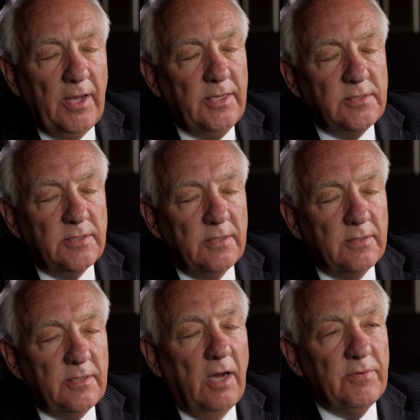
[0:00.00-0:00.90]
eight
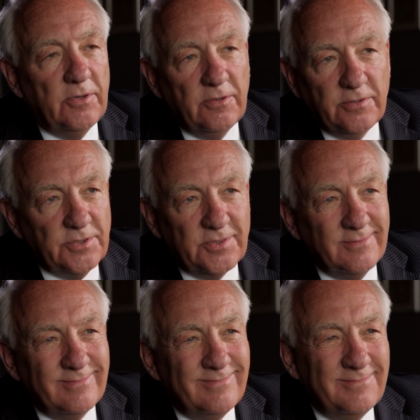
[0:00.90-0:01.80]
uh, governors,
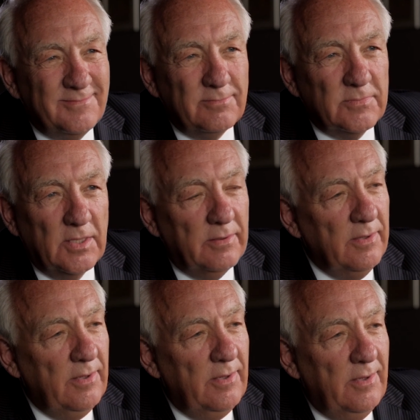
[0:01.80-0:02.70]
and uh,
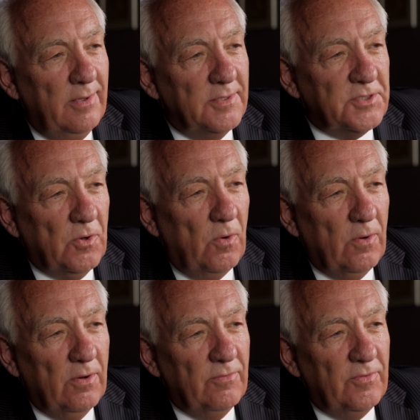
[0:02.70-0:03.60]
a
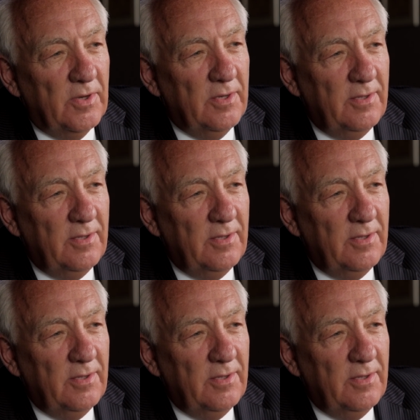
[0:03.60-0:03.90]
score of, uh,